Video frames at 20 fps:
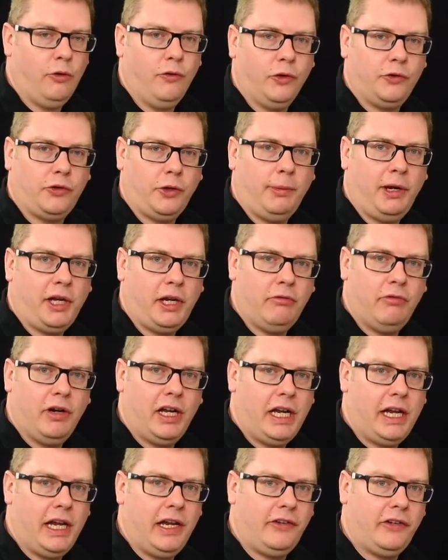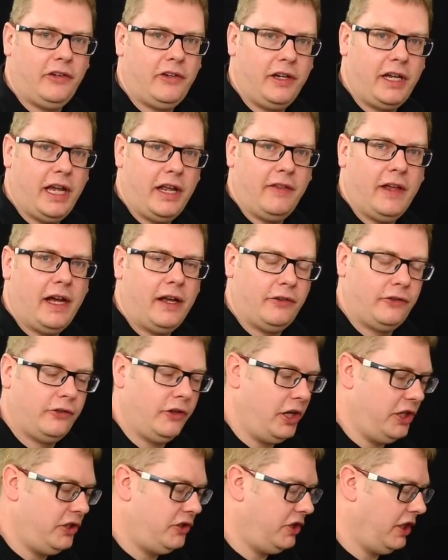We've also made it really easy to get that
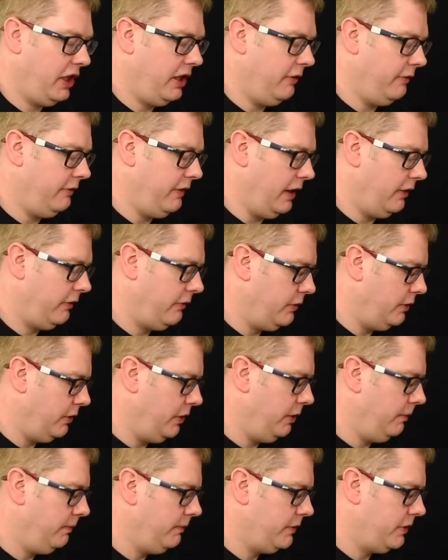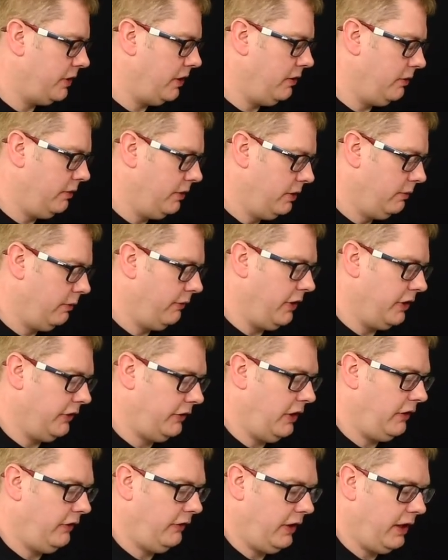sidechain effect for you. So we've got
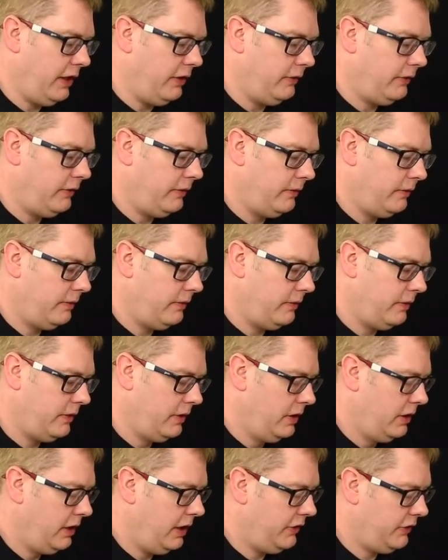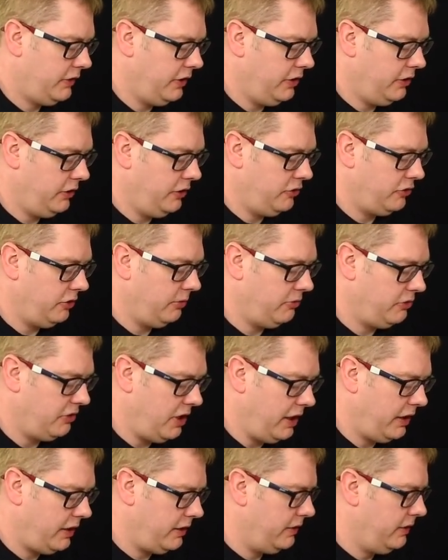a synth sound. Let's turn on the drum
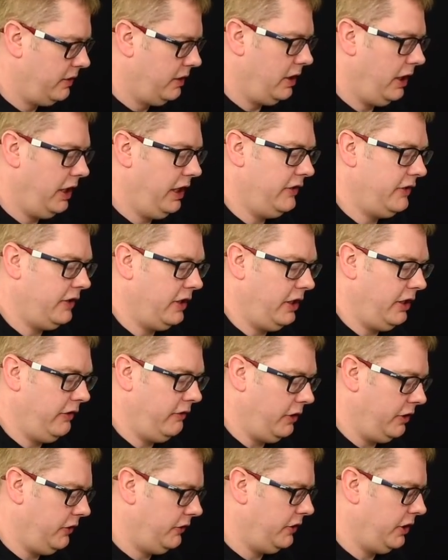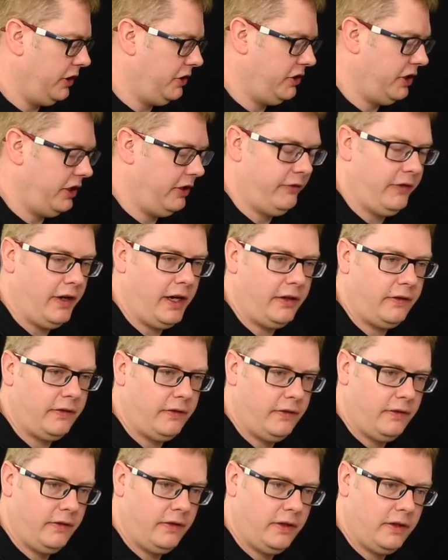track and instantly you've got your sidechain effect.